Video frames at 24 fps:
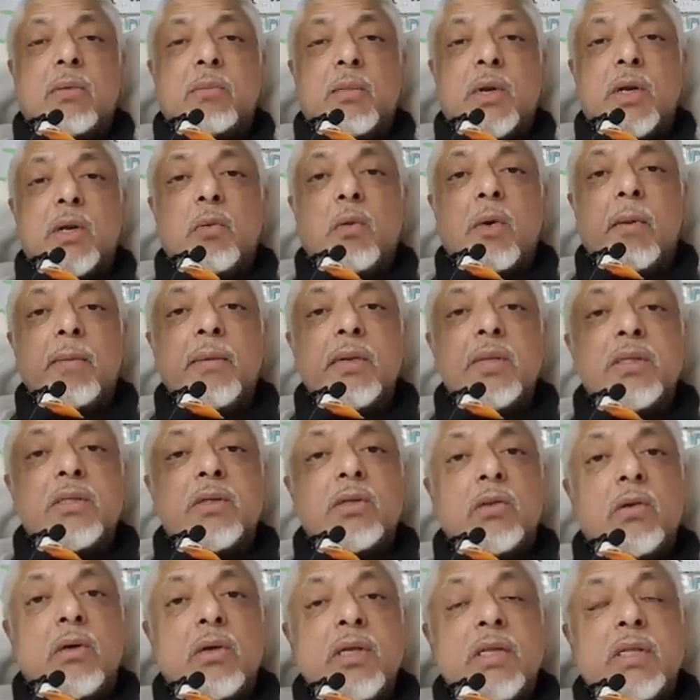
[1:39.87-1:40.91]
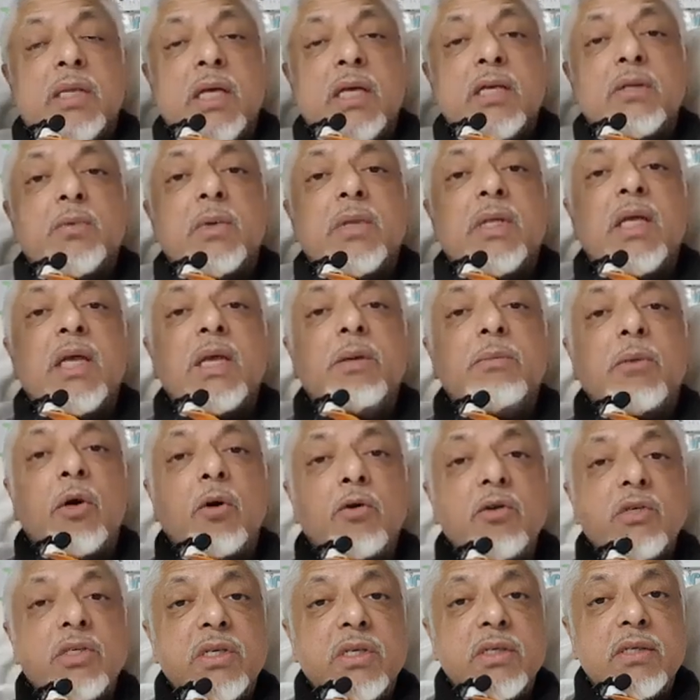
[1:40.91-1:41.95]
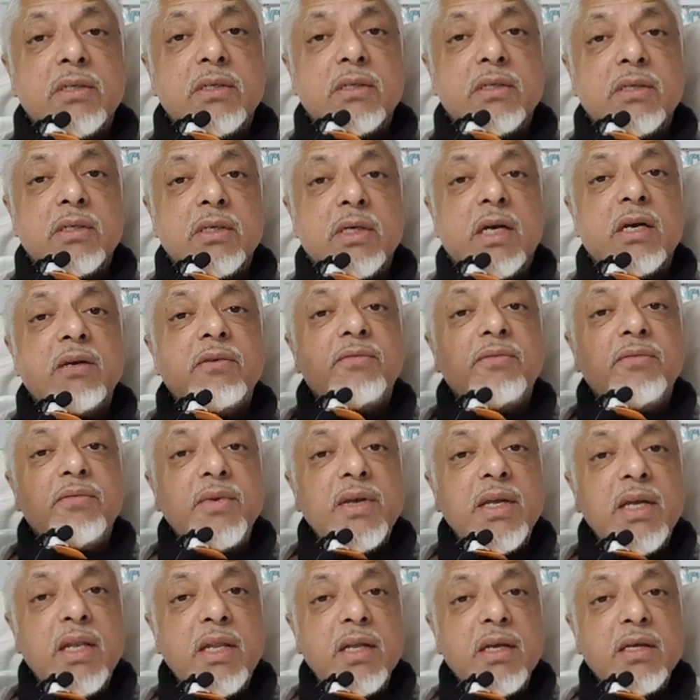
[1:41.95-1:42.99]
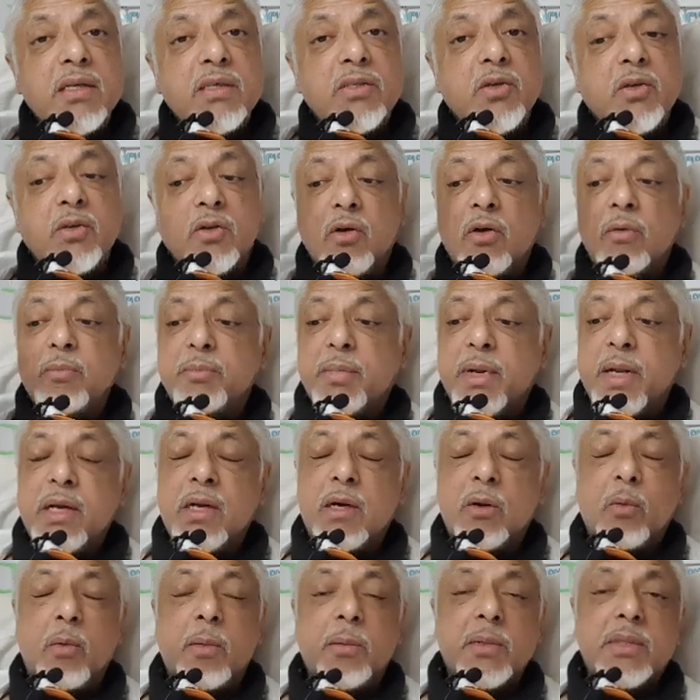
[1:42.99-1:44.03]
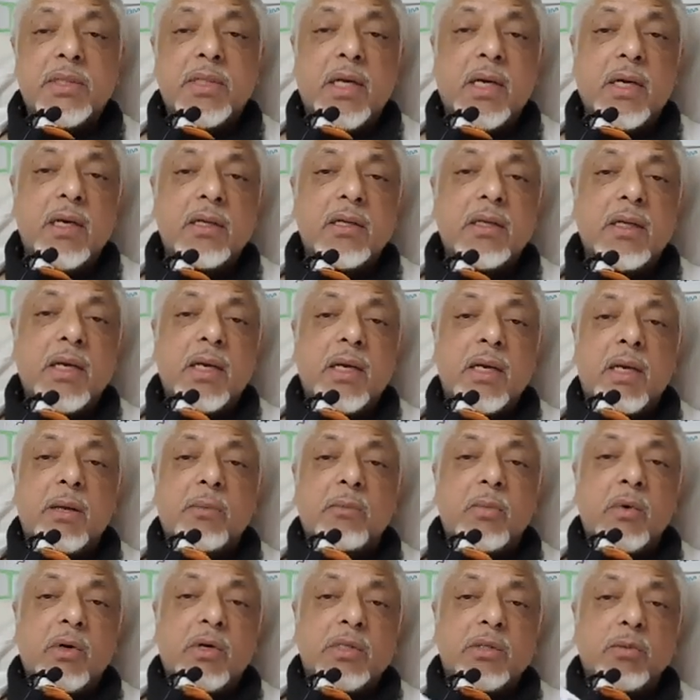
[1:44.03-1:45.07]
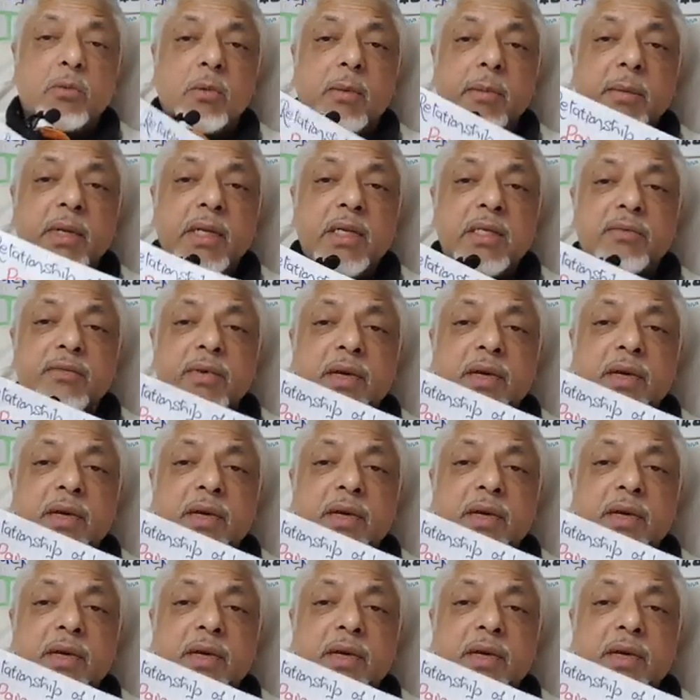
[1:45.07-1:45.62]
But a woman thinks with her emotions, her feelings. So don't break a woman's heart, because a woman is